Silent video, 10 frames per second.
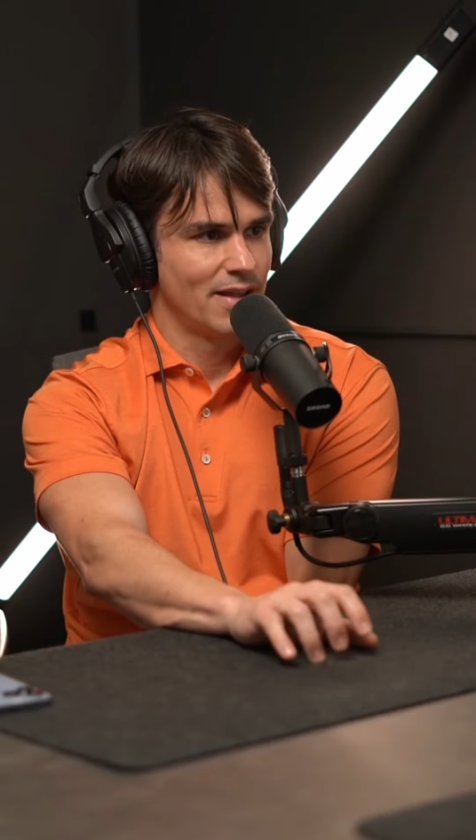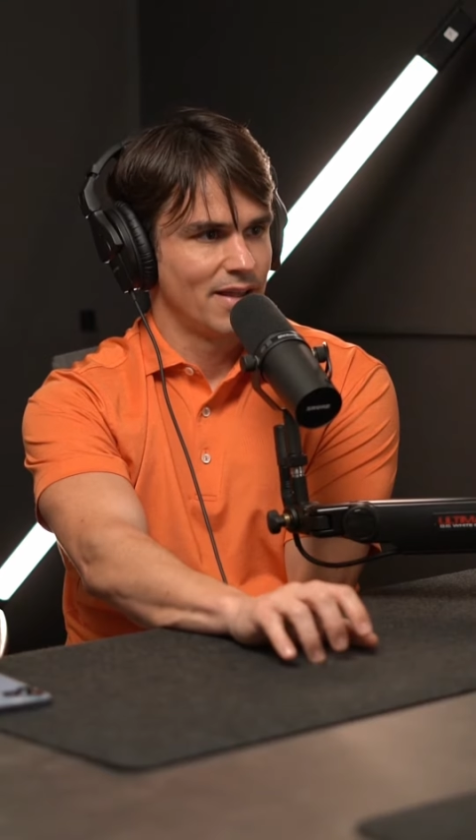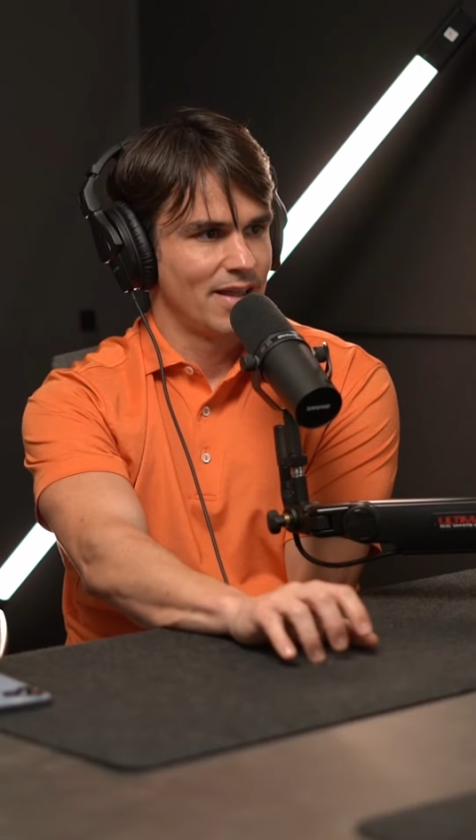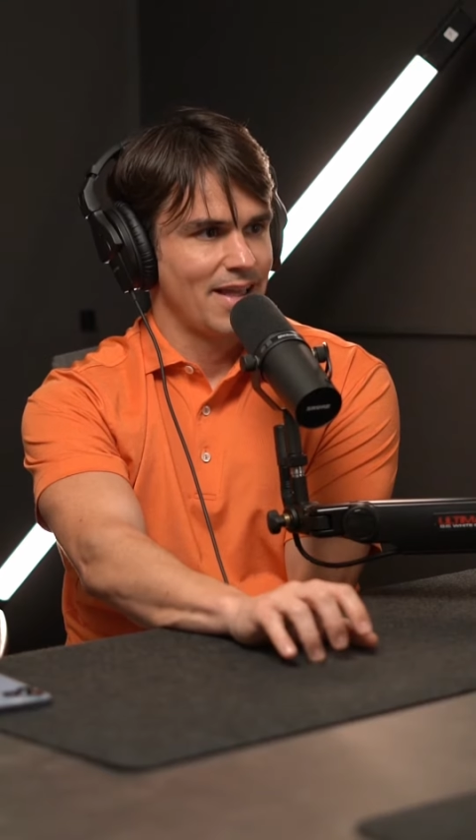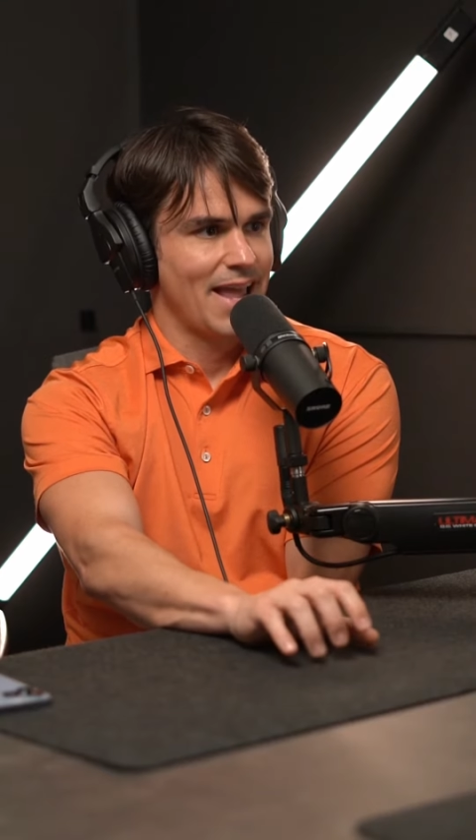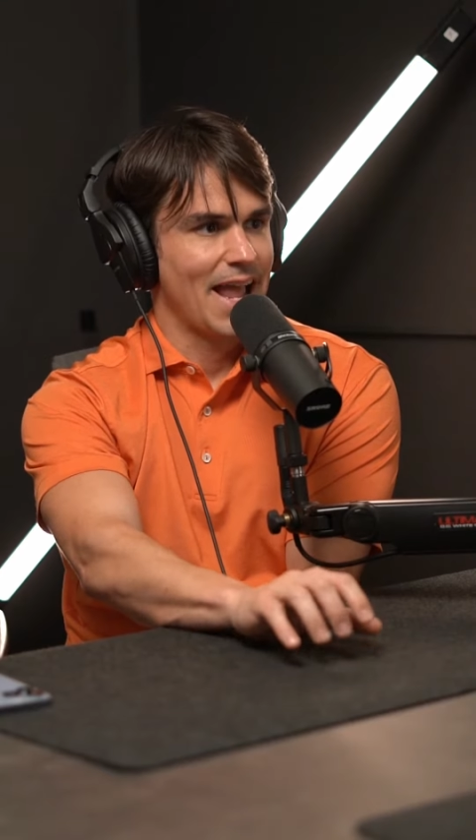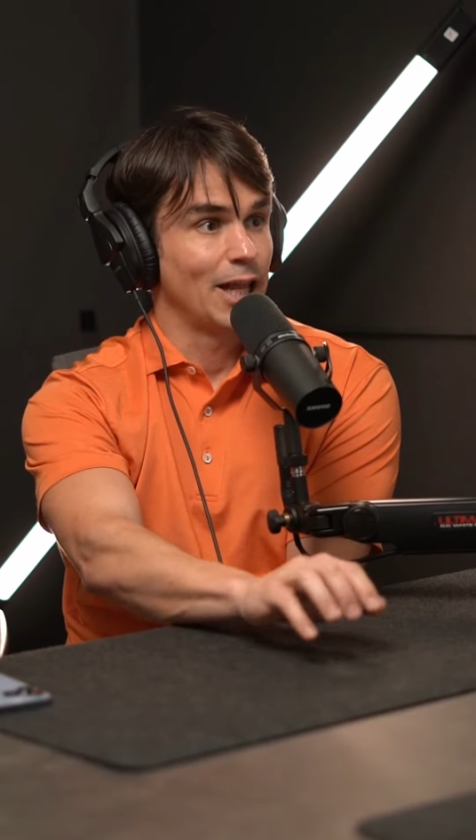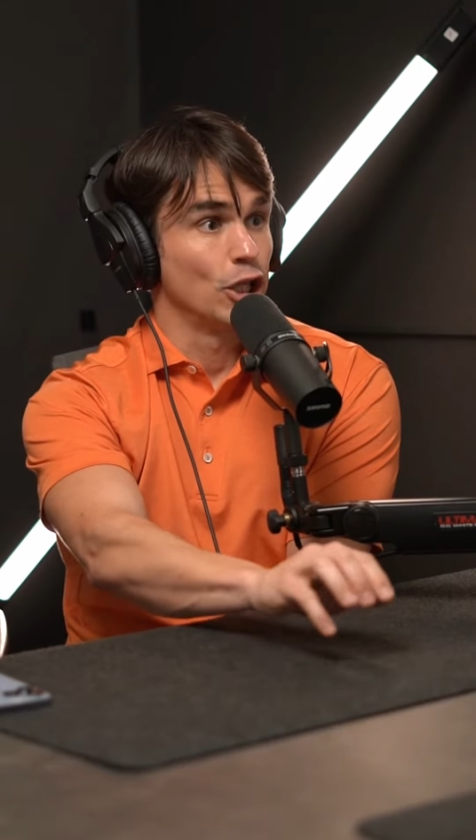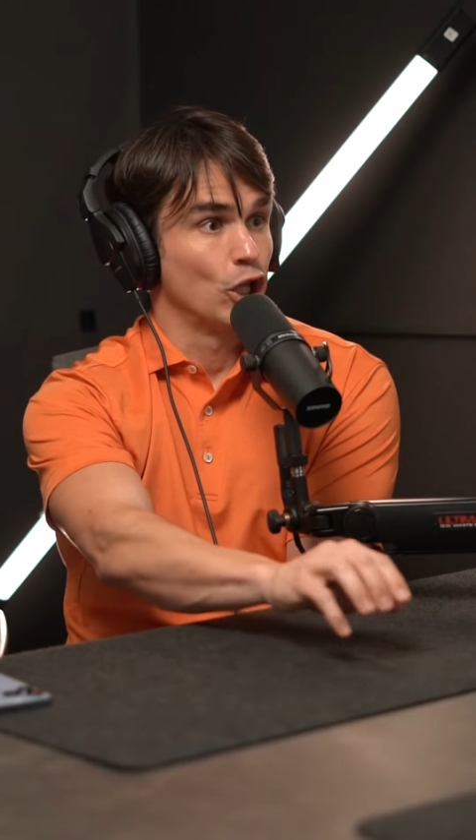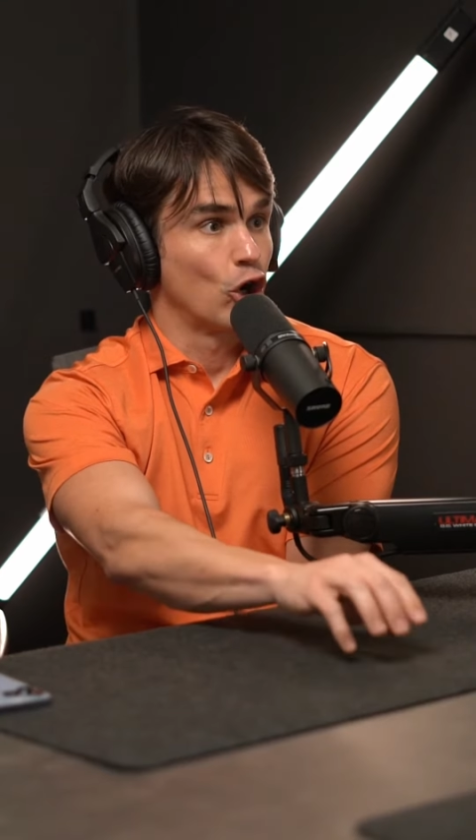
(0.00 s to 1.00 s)
Mm-hmm. And
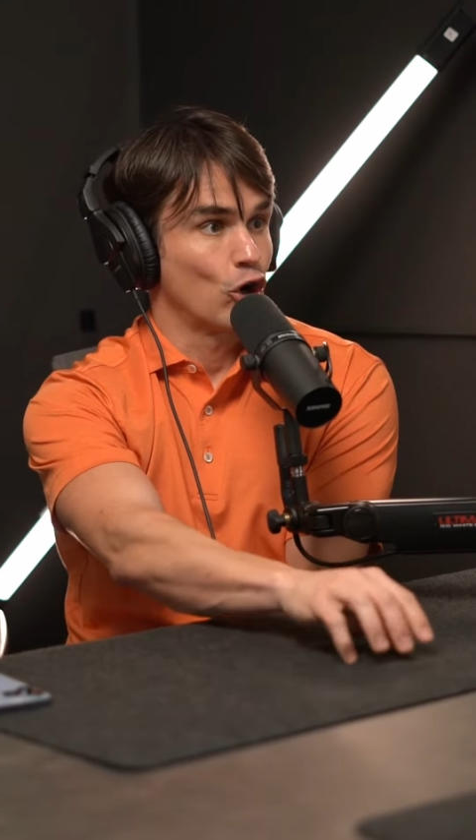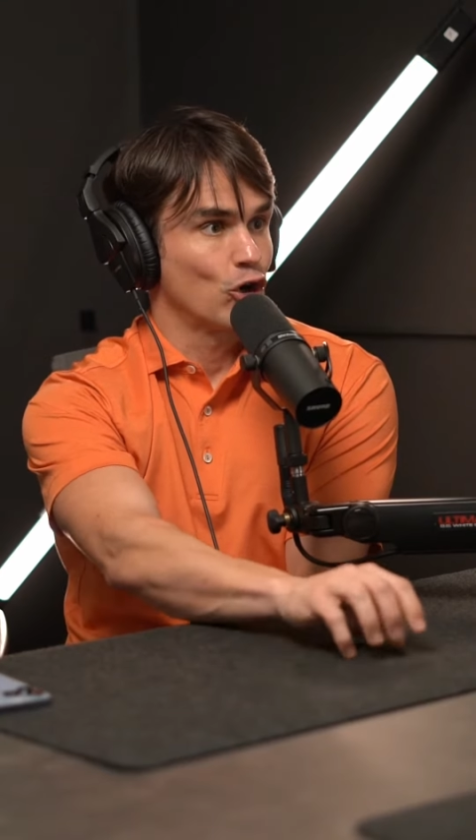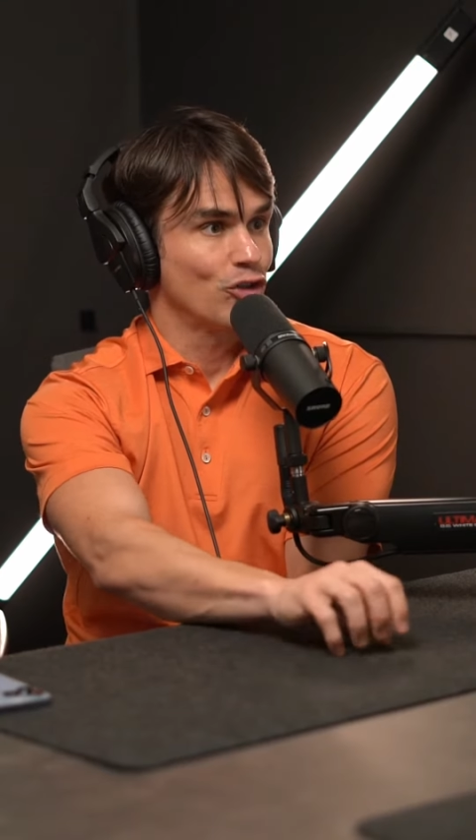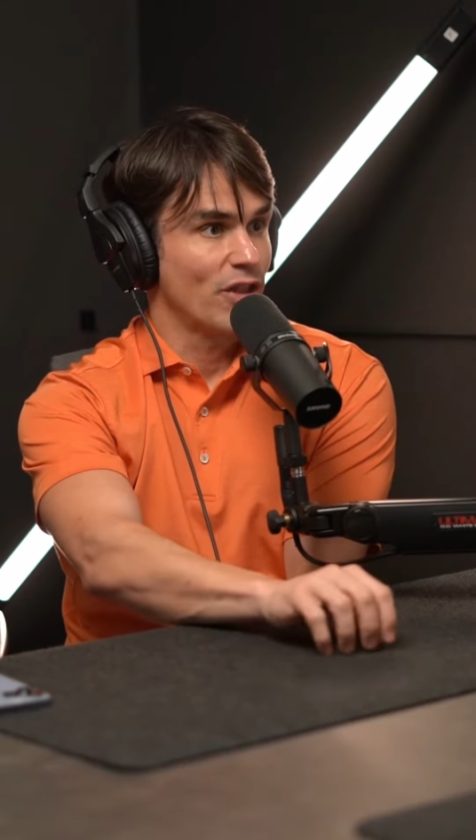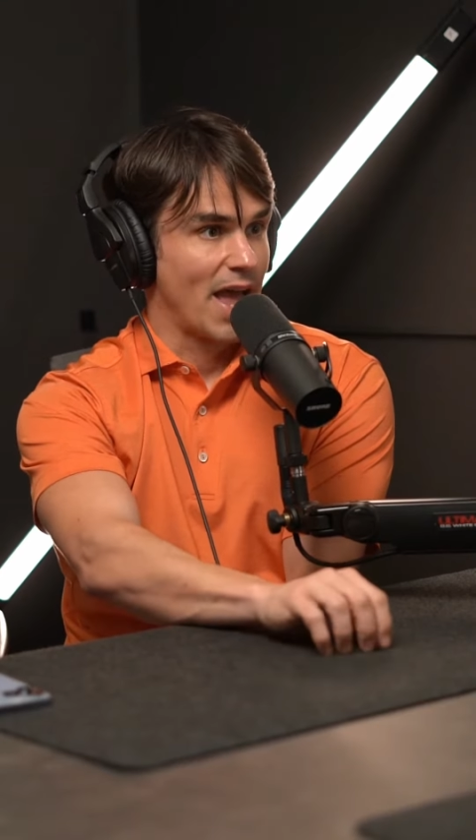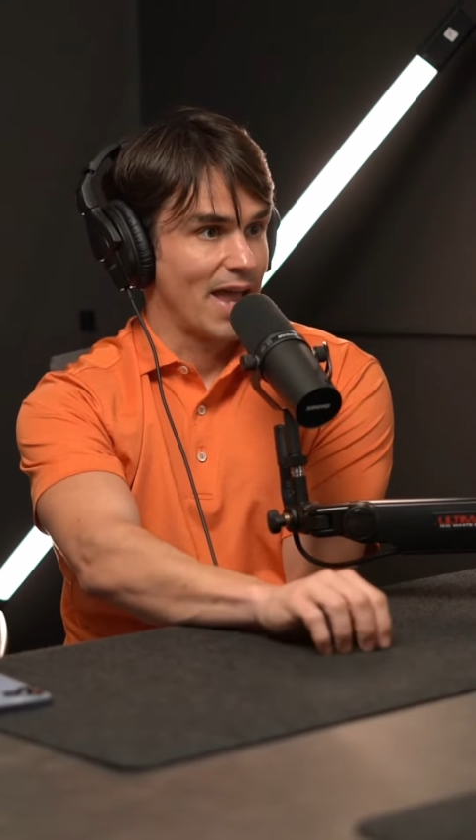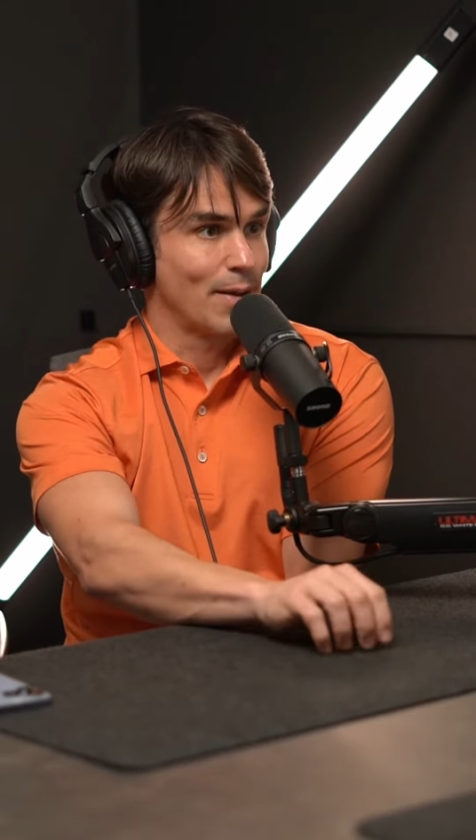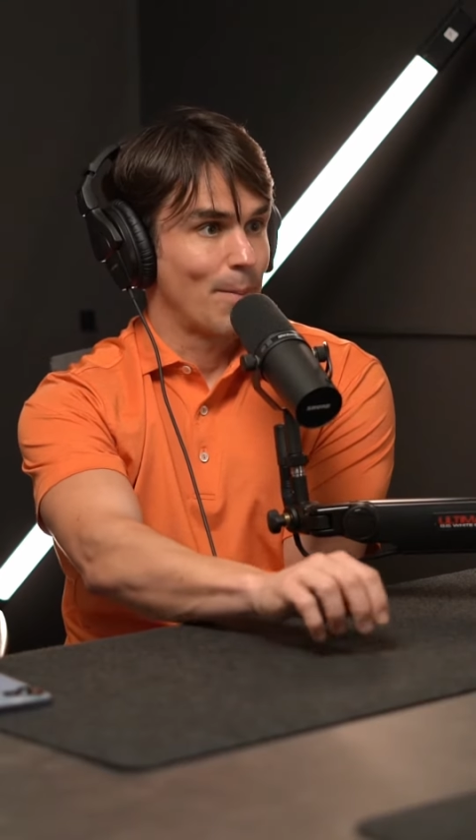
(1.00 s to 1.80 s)
learn that